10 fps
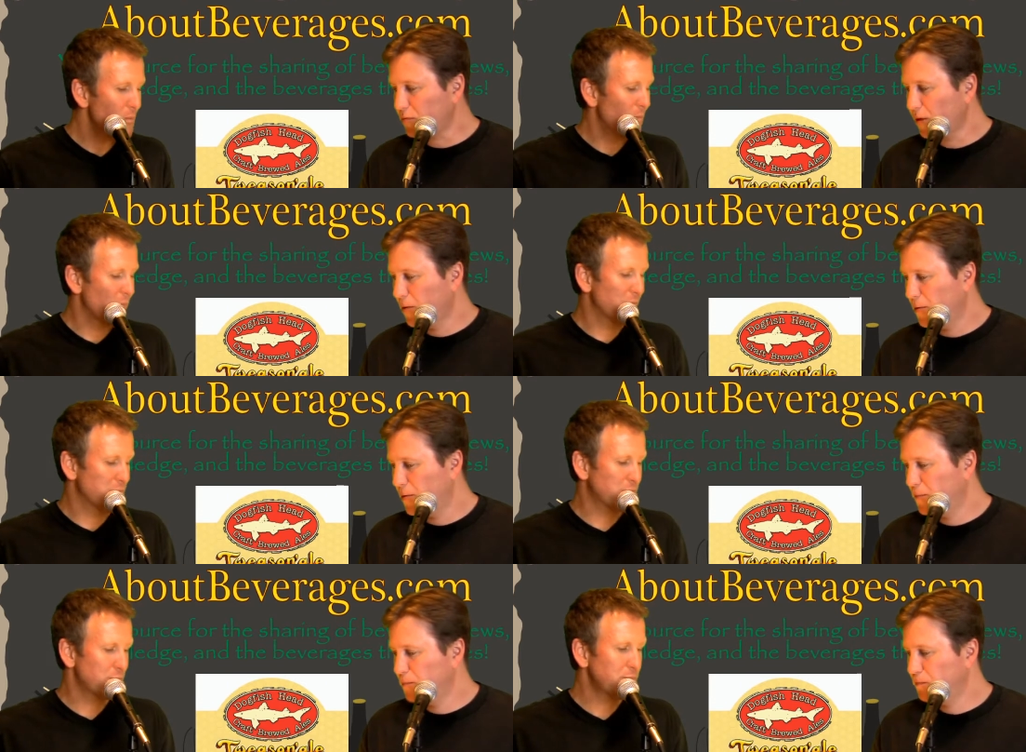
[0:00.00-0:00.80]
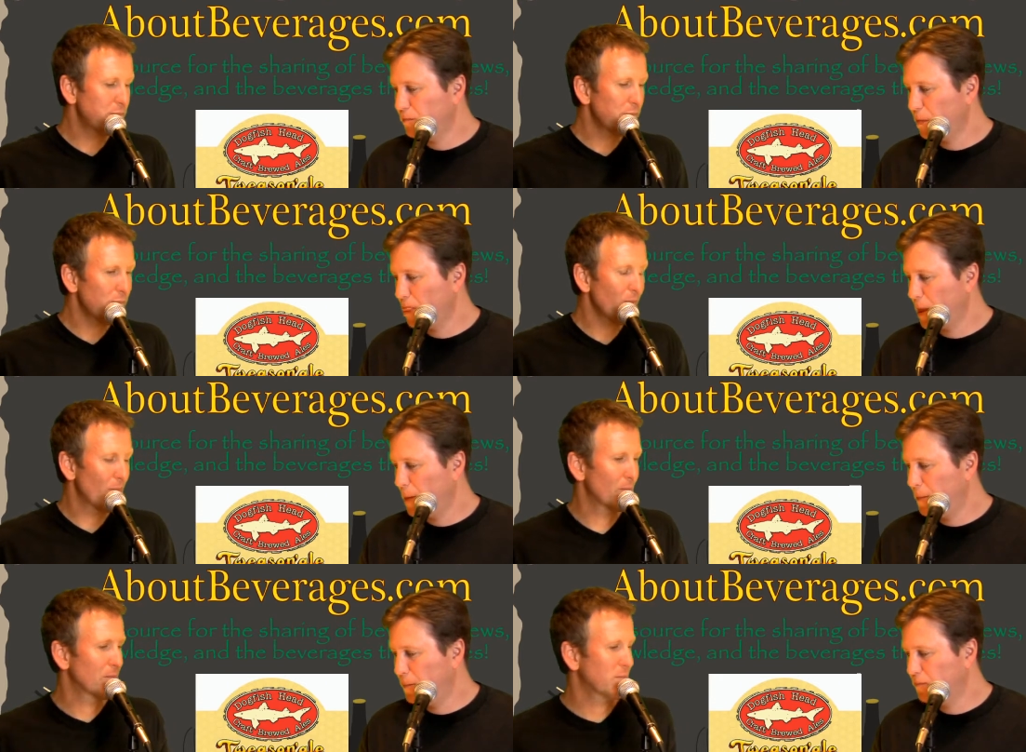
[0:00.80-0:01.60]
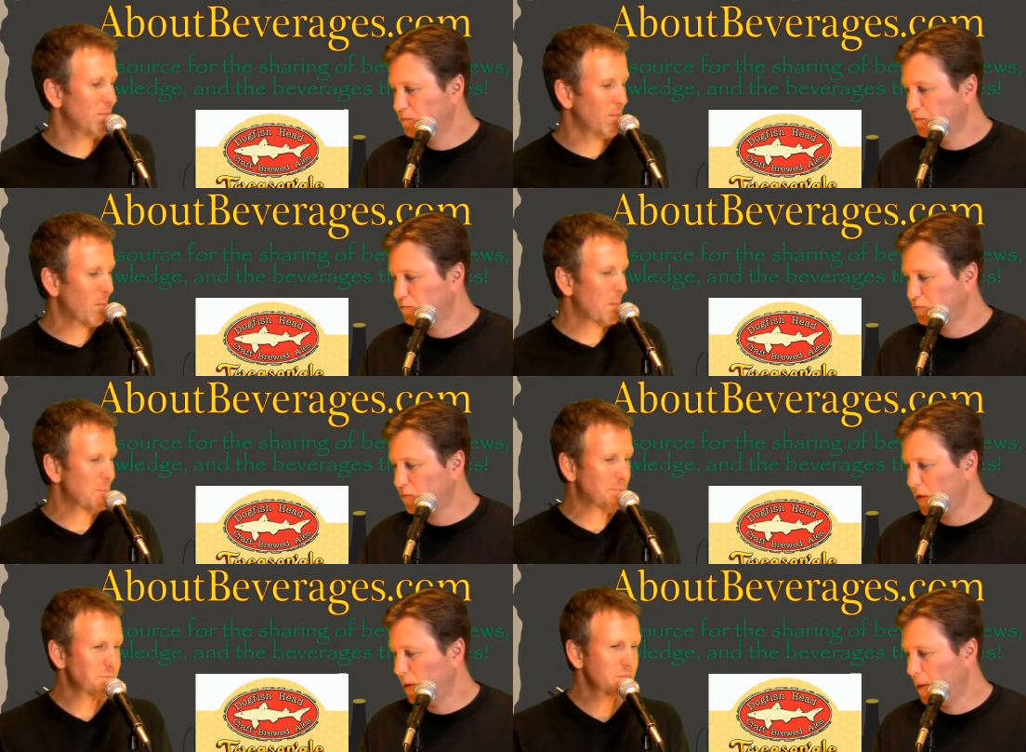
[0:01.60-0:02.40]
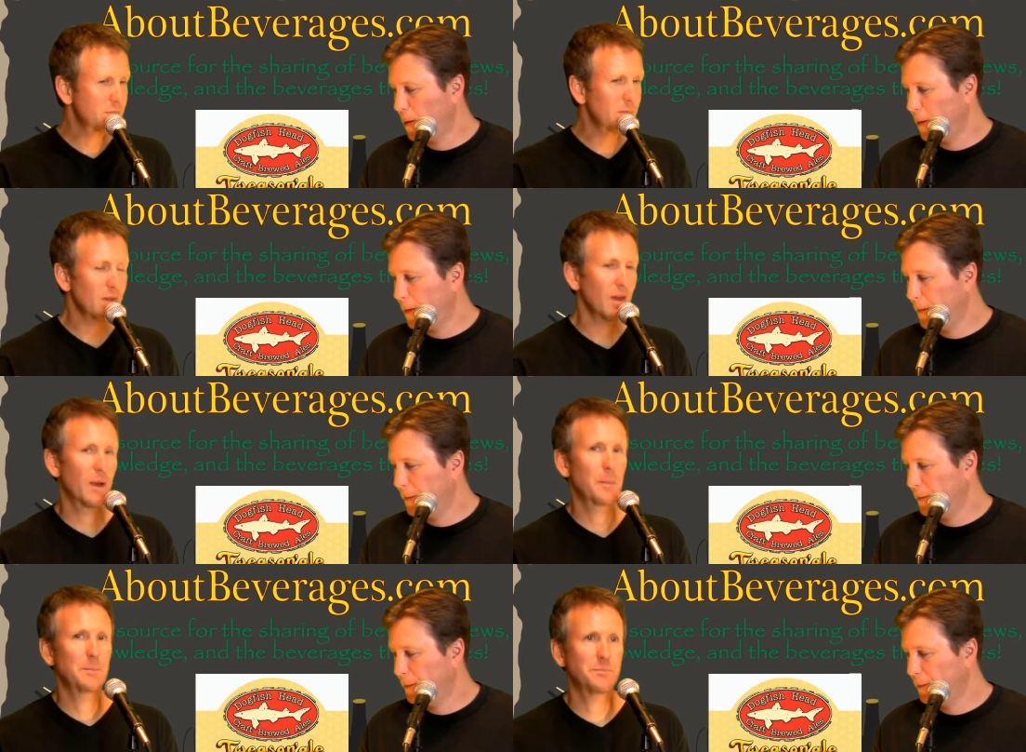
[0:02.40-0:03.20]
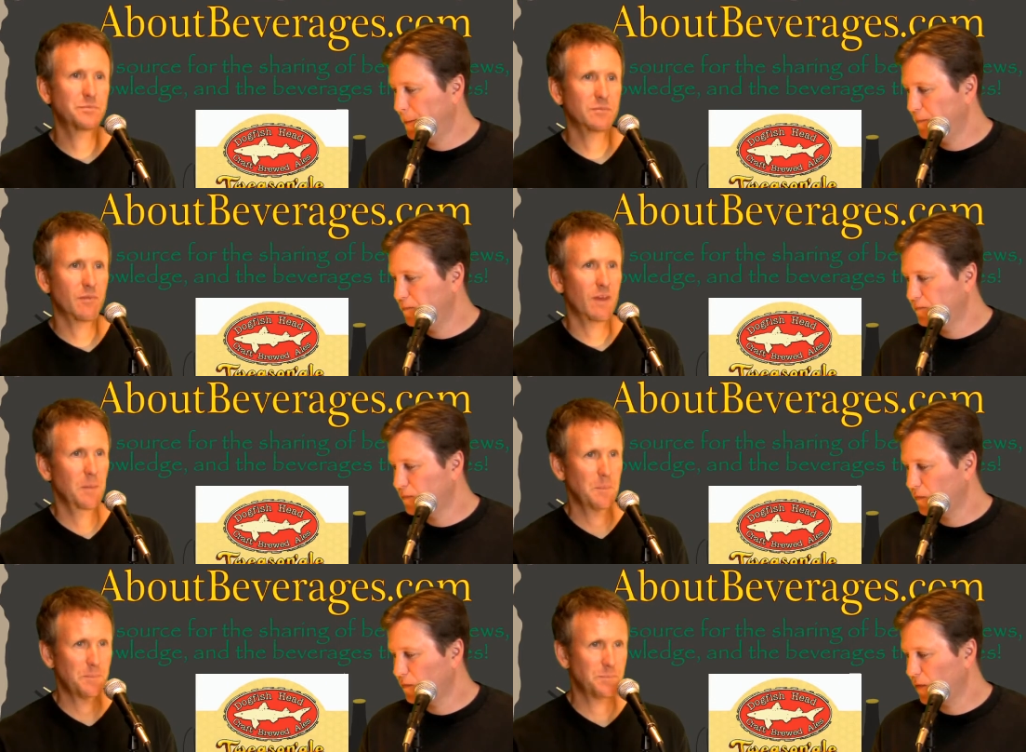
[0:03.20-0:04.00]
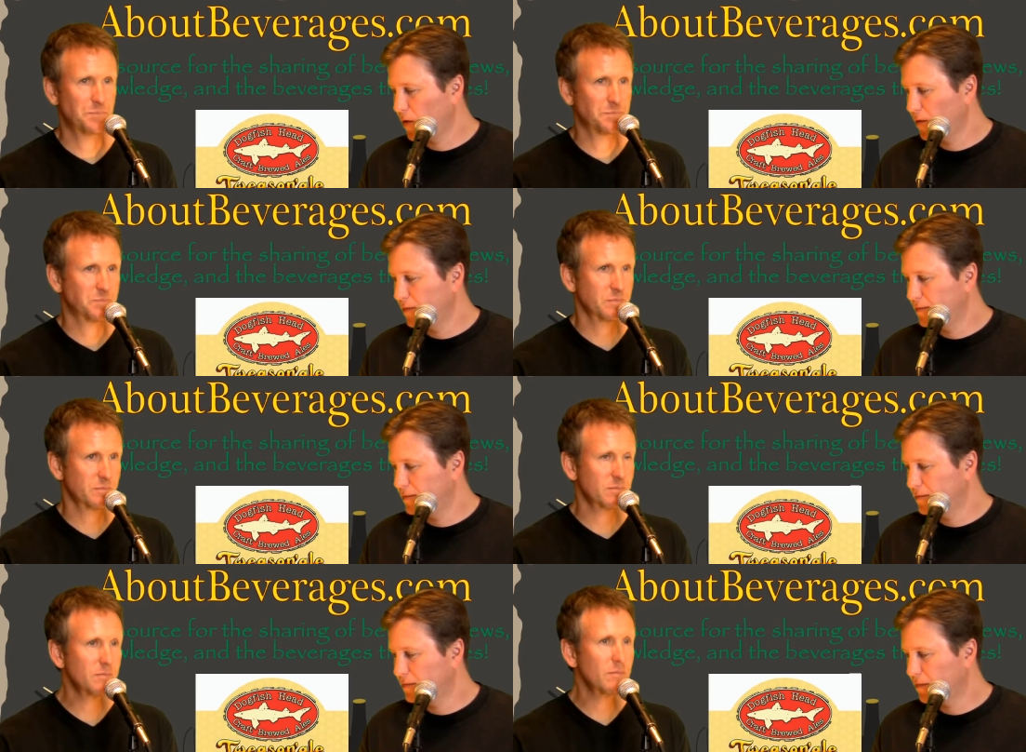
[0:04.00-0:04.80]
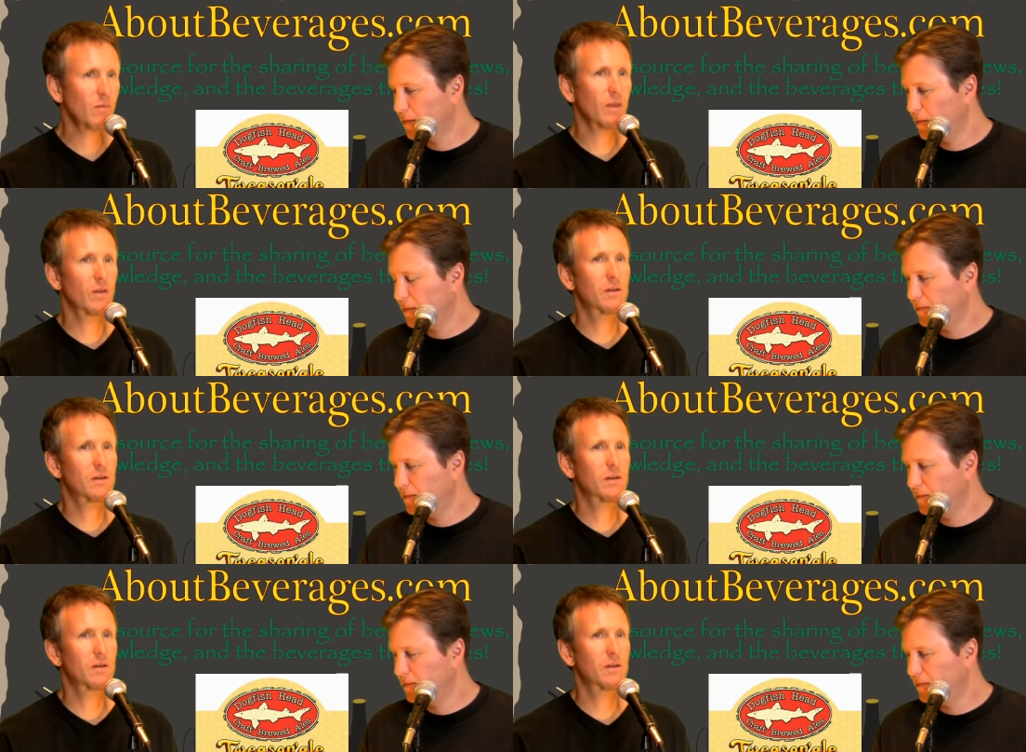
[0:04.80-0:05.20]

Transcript: [no speech]